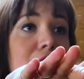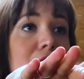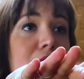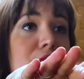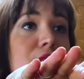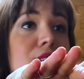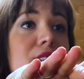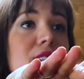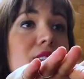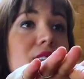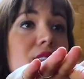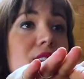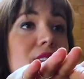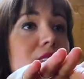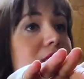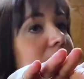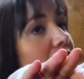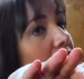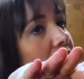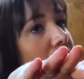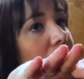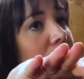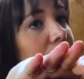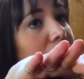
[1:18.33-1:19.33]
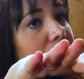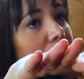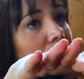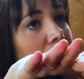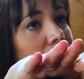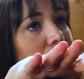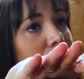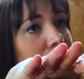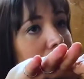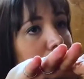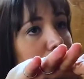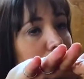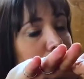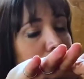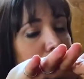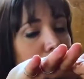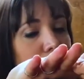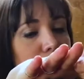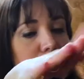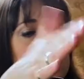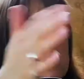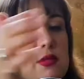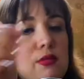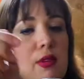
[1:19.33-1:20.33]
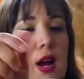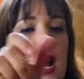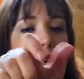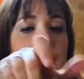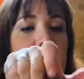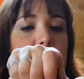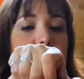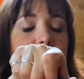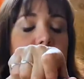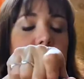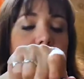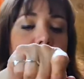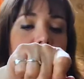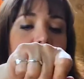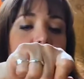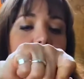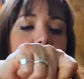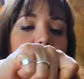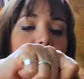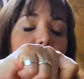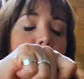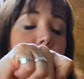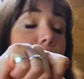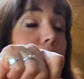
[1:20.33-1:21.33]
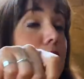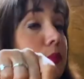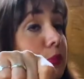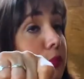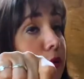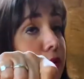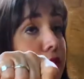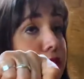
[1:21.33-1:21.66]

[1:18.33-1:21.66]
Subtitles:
ounces of our Lip Service Rye, and we're gonna pour